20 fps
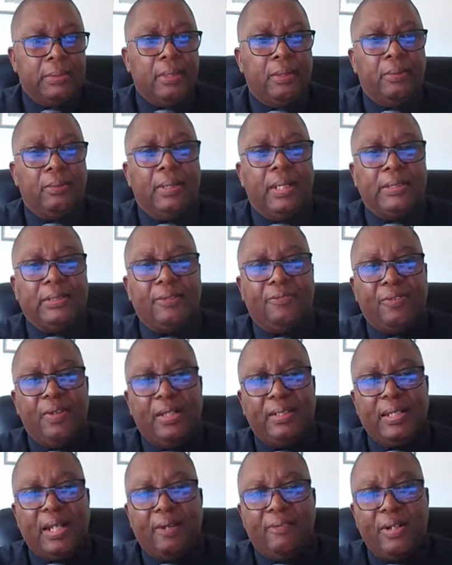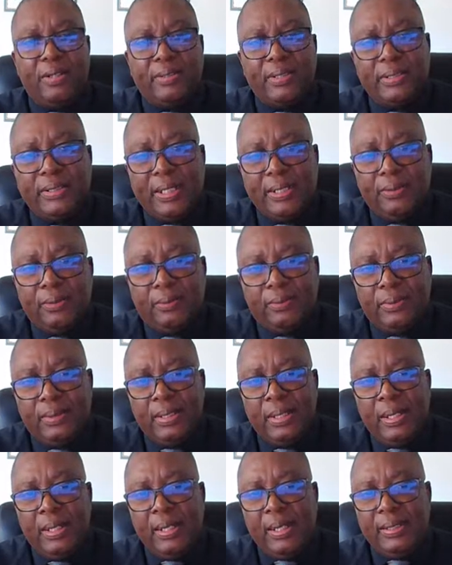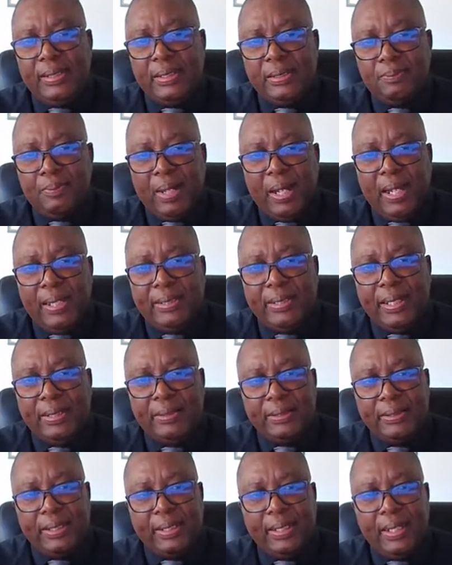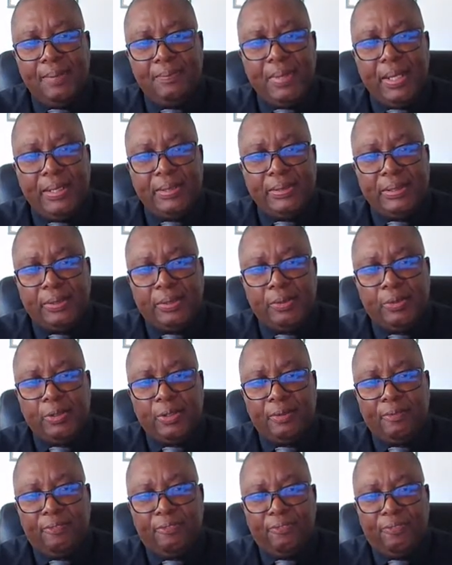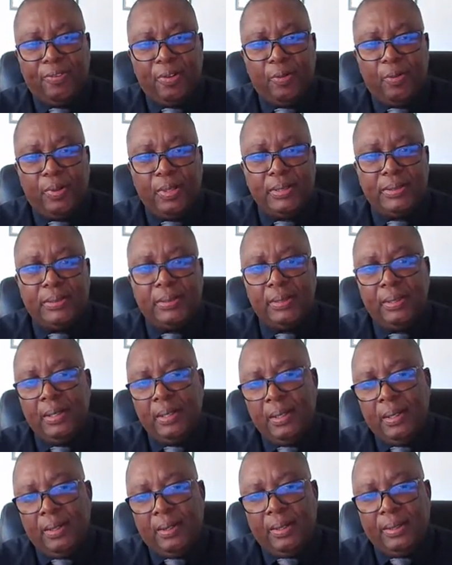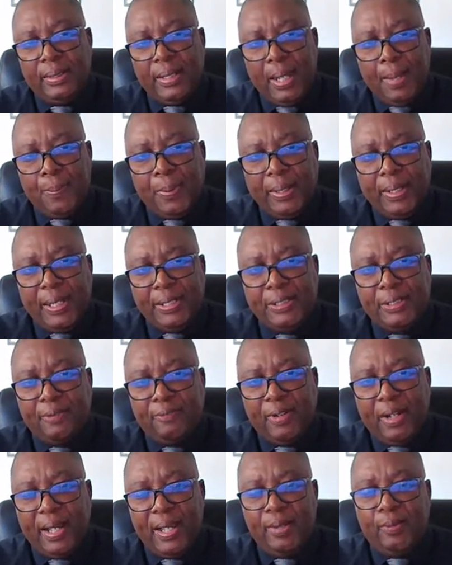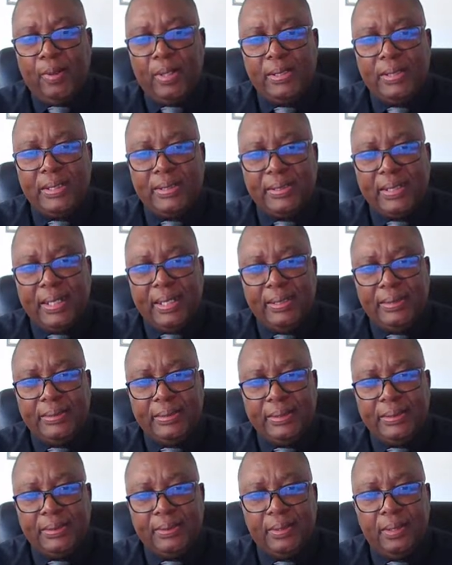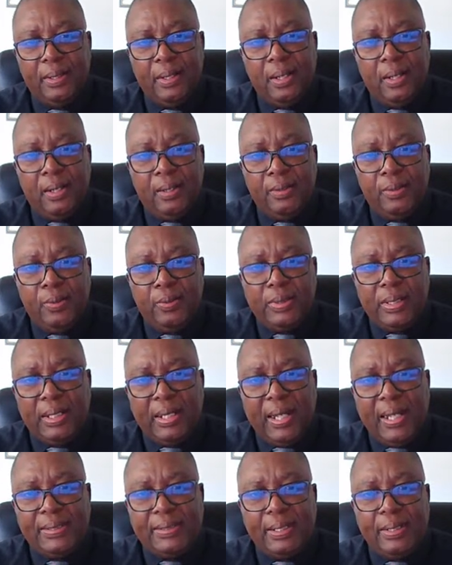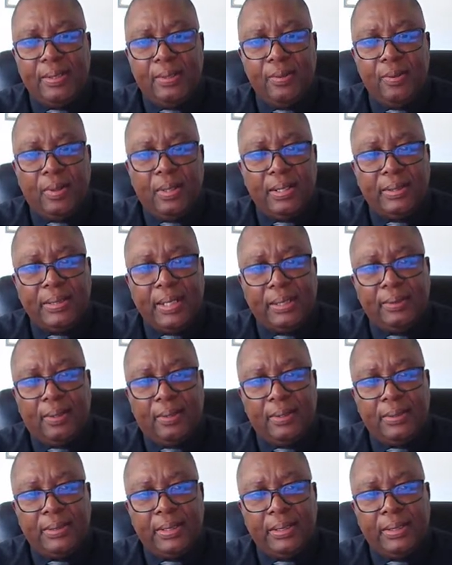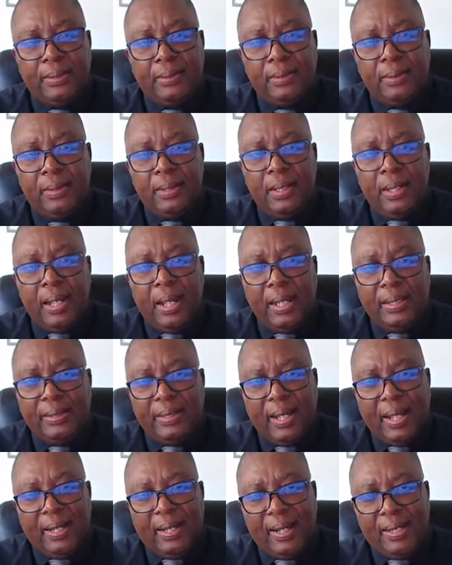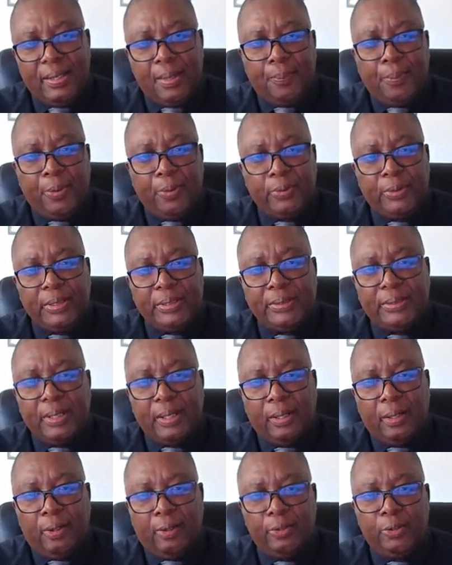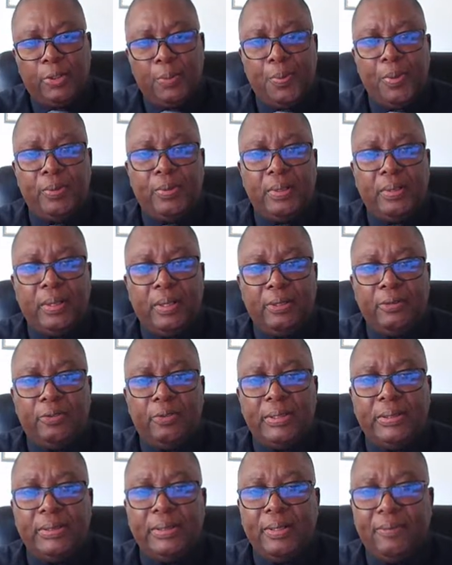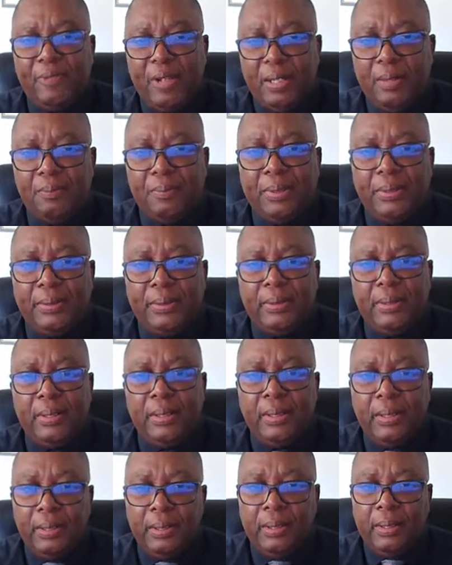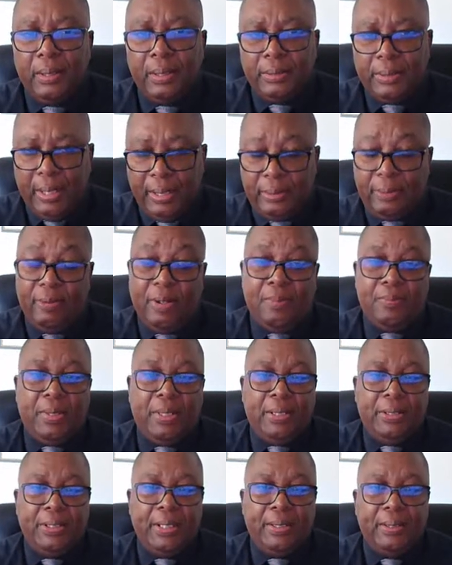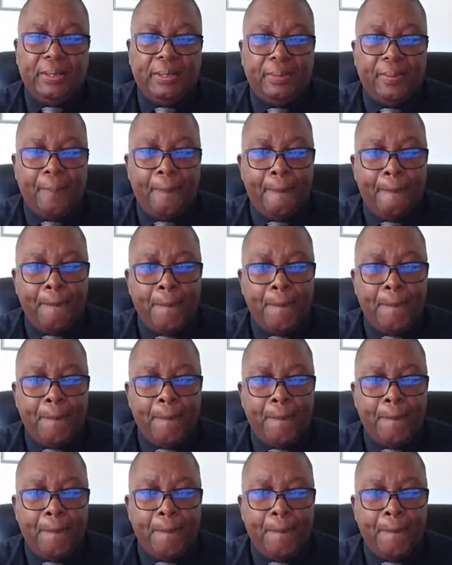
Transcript: So, as the third Director General, it is my intention to keep the institution focused on the application of high quality sciences, utilizing nuclear technology and allied approaches to contribute to the country's development, development agenda